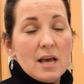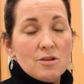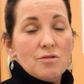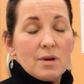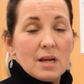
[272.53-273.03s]
And
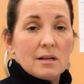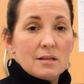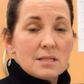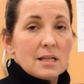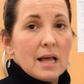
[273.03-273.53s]
you can
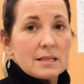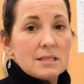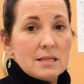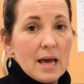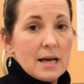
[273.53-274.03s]
select
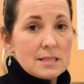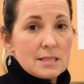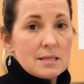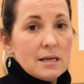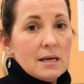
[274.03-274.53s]
yes.